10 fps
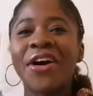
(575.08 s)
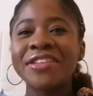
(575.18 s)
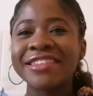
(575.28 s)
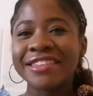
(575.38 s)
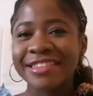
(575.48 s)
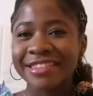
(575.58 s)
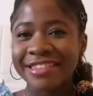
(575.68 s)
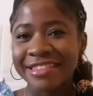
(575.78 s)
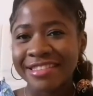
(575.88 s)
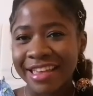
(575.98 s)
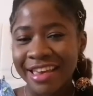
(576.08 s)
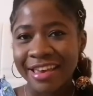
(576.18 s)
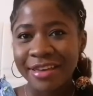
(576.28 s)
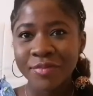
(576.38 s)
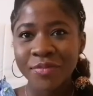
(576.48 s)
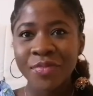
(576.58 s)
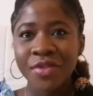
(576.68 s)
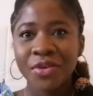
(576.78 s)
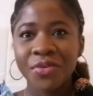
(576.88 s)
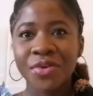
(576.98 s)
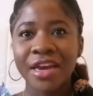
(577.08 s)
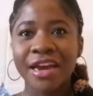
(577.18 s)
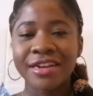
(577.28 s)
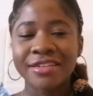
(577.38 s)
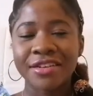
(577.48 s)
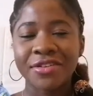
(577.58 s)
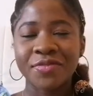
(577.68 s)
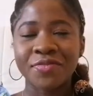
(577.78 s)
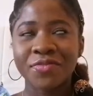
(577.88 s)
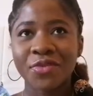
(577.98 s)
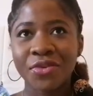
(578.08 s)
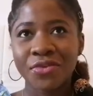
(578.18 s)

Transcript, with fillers: on this day we had um